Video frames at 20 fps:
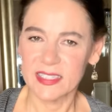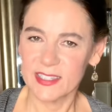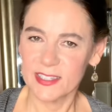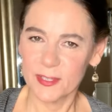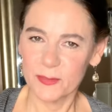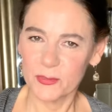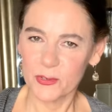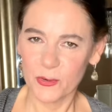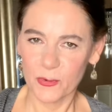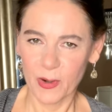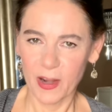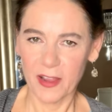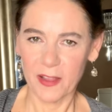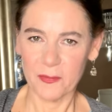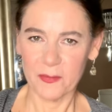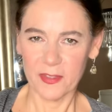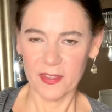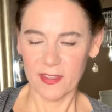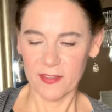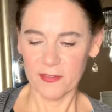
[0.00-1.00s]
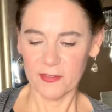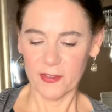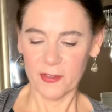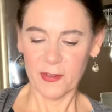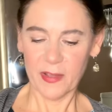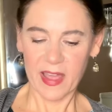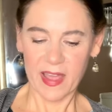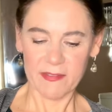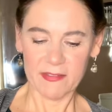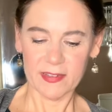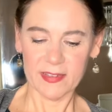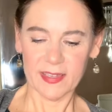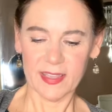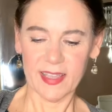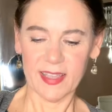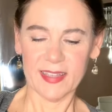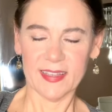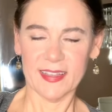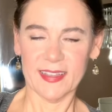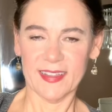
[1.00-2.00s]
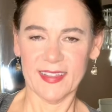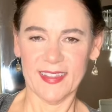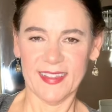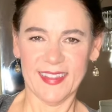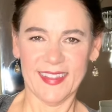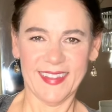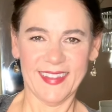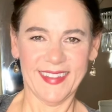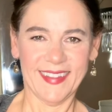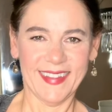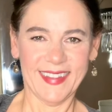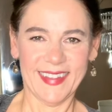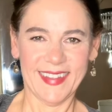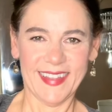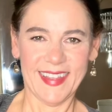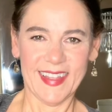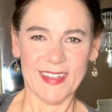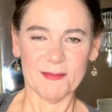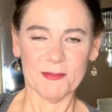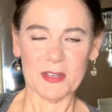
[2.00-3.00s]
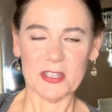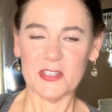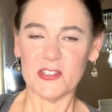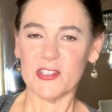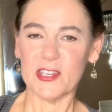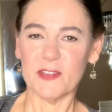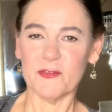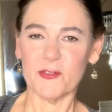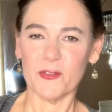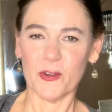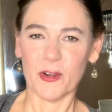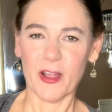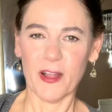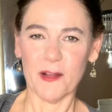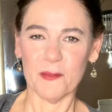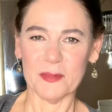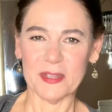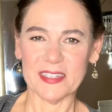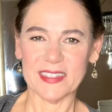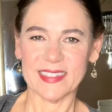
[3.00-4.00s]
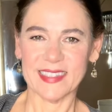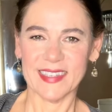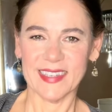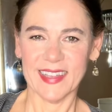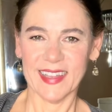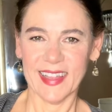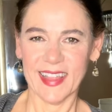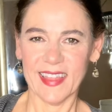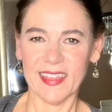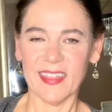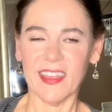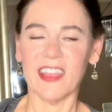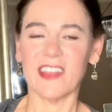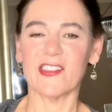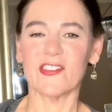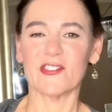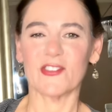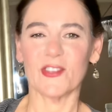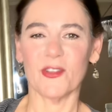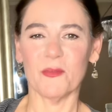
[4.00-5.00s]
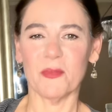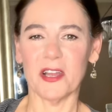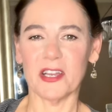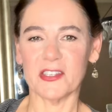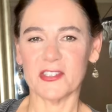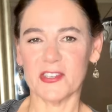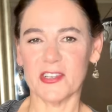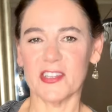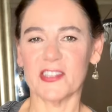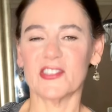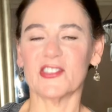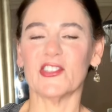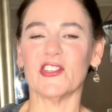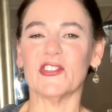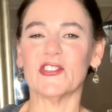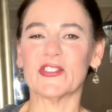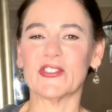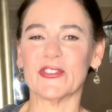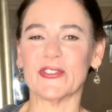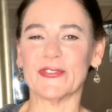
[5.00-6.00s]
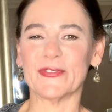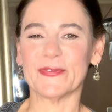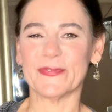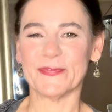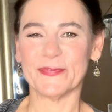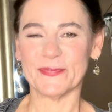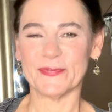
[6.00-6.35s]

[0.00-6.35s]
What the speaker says: subscribe if you haven't yet. And please leave your comments. Thank you so much. See you soon.